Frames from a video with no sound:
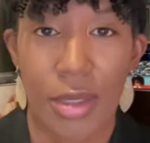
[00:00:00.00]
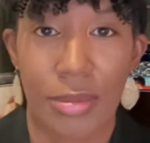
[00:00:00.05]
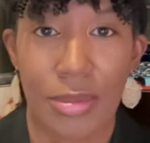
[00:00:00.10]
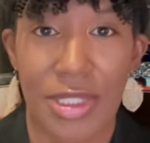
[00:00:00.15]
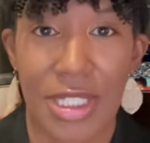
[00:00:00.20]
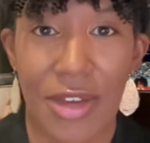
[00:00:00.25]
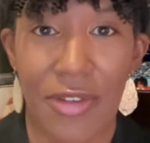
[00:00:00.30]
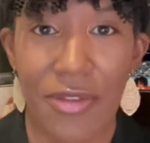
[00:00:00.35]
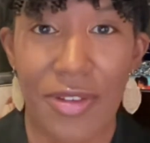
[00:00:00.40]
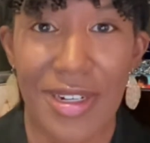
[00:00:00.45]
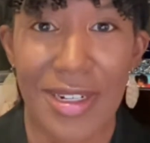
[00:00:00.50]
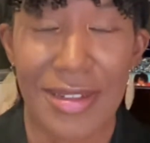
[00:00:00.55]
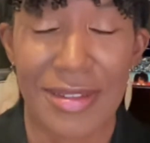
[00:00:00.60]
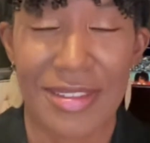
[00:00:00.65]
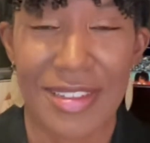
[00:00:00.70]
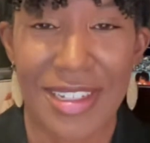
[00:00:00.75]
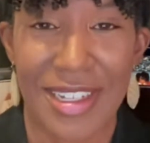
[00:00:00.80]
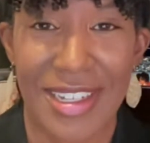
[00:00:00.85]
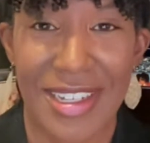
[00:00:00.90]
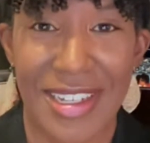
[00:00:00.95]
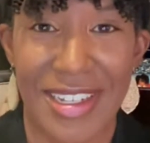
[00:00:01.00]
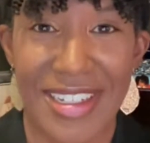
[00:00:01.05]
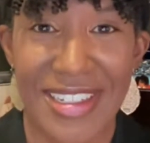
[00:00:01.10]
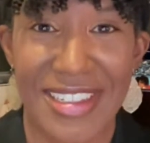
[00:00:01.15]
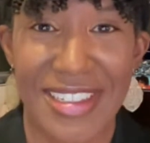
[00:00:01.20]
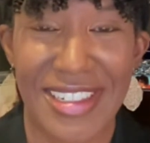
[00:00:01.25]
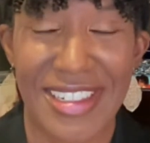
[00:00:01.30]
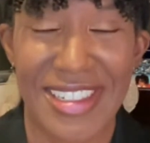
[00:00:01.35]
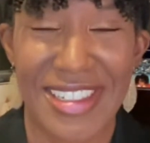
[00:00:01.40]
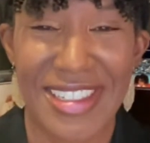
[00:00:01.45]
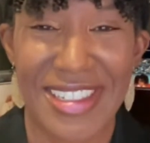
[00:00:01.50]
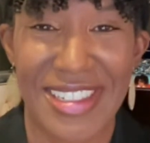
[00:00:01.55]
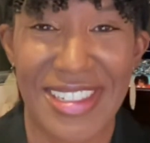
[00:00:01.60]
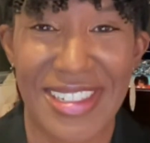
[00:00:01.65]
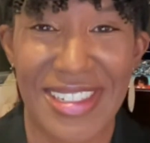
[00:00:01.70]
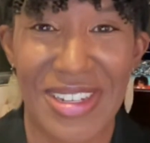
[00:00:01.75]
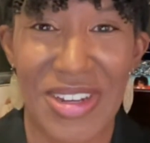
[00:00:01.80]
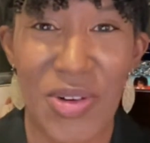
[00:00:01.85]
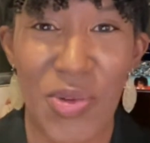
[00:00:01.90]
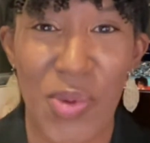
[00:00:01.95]
definitely does
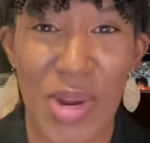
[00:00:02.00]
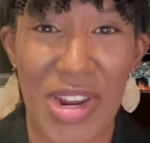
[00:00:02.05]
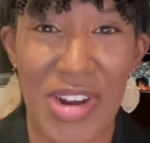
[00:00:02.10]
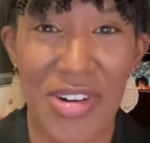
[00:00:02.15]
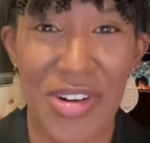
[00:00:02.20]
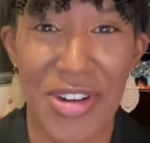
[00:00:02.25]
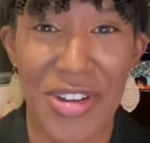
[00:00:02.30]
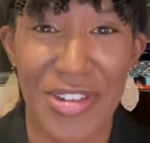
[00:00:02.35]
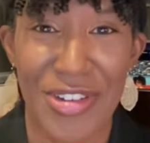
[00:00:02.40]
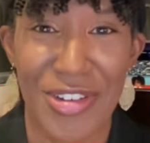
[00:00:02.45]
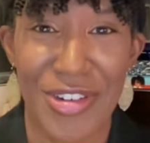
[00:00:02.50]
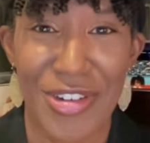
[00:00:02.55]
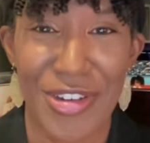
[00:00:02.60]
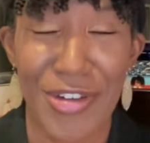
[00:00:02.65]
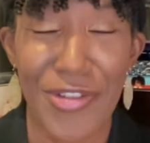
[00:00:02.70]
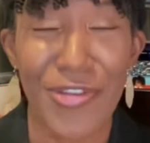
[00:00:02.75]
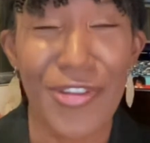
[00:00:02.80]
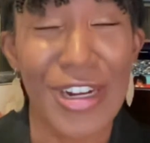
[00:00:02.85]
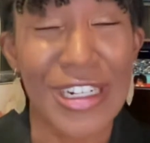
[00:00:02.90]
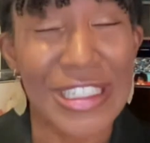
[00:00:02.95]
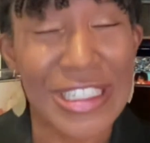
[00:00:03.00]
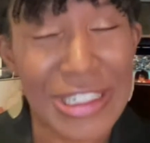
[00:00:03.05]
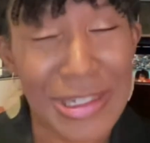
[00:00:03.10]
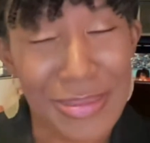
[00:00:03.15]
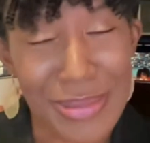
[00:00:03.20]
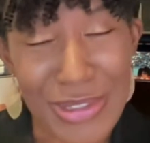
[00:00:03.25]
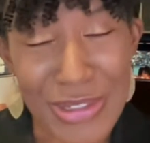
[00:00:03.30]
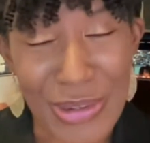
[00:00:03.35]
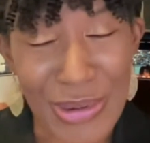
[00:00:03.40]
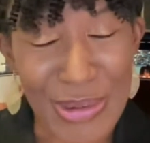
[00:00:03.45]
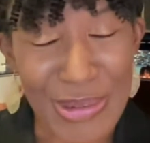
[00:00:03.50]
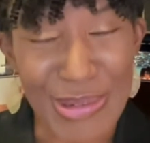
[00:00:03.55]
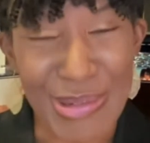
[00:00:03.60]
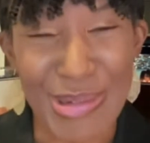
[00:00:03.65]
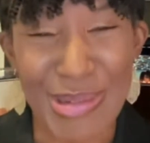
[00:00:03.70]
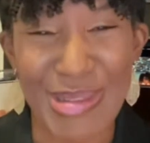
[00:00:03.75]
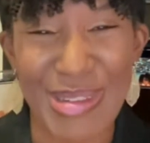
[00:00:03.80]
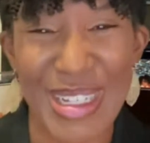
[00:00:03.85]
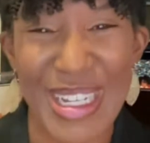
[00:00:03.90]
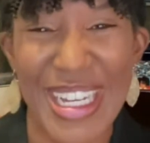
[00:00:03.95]
a wear on your friendship
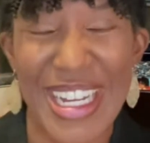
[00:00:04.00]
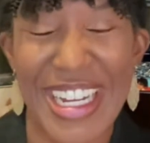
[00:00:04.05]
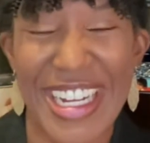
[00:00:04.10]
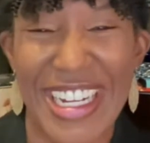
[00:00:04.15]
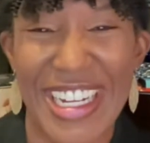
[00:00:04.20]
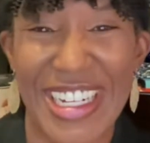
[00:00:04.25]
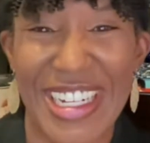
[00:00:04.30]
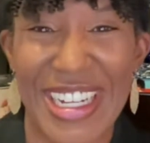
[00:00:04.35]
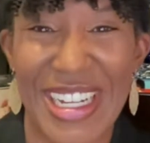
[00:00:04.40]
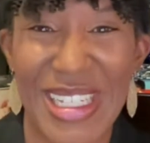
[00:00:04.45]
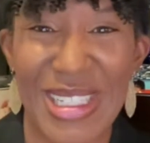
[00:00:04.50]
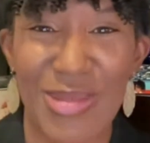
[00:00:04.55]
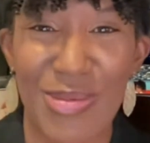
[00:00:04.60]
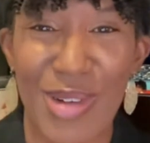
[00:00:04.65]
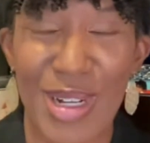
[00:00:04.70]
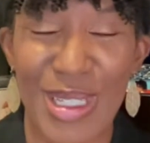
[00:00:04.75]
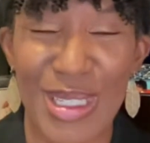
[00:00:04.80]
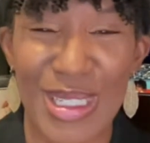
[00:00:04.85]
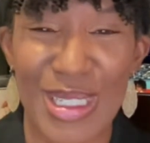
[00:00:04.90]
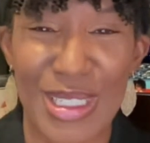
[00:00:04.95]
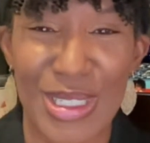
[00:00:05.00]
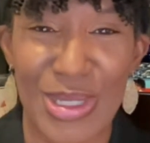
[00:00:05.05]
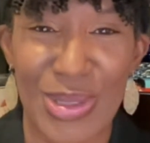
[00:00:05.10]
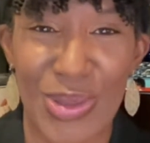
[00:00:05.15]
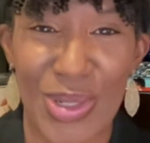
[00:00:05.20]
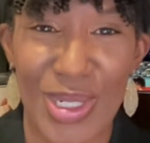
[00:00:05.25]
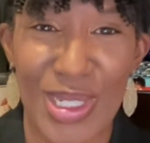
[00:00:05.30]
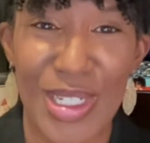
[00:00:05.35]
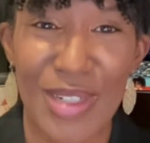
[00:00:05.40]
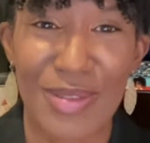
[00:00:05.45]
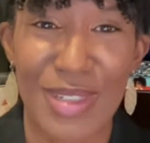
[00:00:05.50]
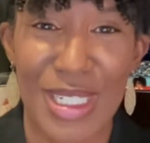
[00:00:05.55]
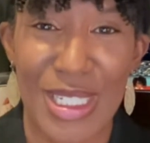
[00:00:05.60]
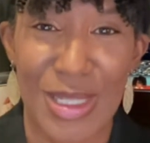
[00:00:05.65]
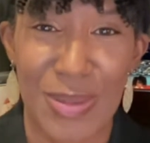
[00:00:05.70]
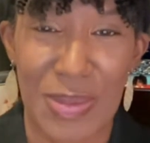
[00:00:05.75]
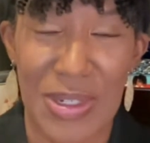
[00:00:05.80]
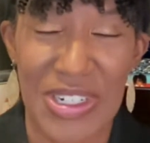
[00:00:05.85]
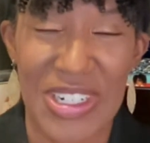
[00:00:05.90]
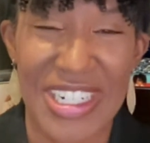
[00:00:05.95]
circle as well as your lived
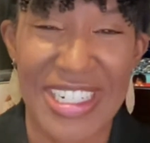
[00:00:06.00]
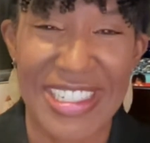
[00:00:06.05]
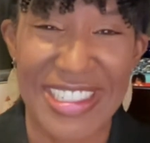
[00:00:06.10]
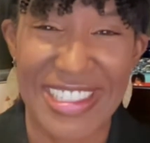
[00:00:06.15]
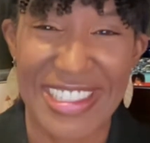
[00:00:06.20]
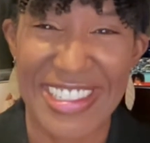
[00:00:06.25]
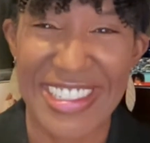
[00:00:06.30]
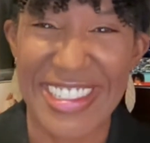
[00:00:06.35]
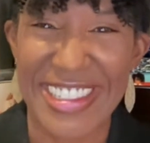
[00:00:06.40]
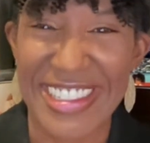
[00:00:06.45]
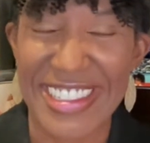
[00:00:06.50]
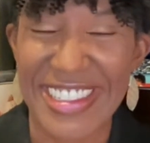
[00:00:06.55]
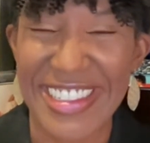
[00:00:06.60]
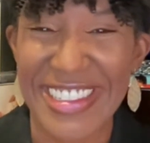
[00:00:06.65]
experiences.